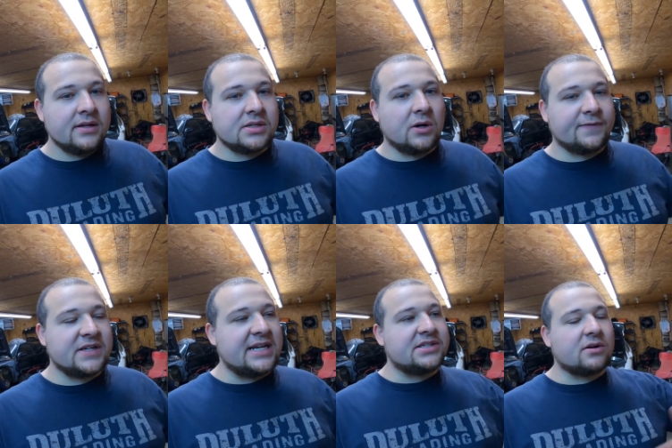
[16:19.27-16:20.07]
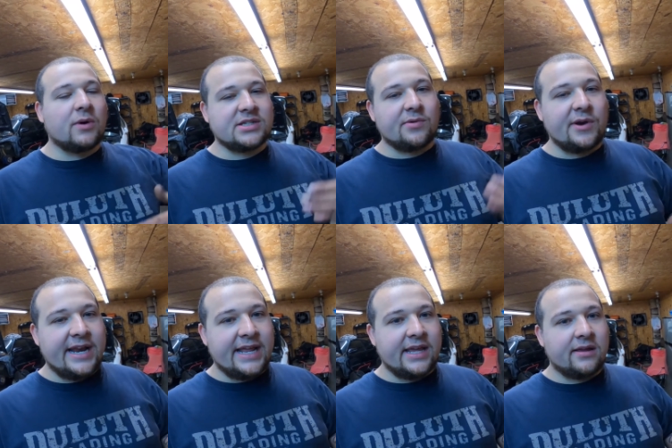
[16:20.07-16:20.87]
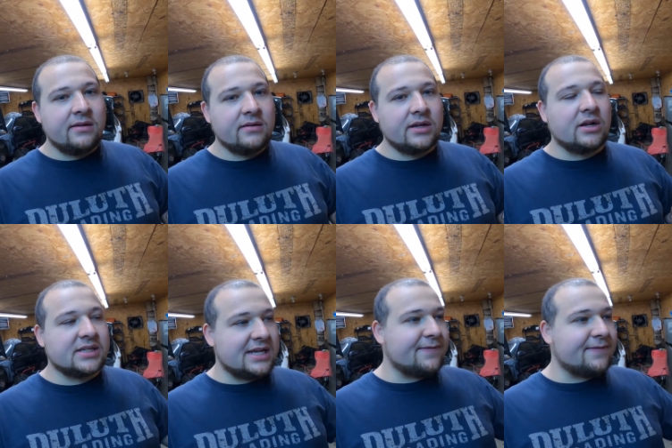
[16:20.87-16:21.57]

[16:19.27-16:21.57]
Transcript: So if the sensor wasn't reading, let's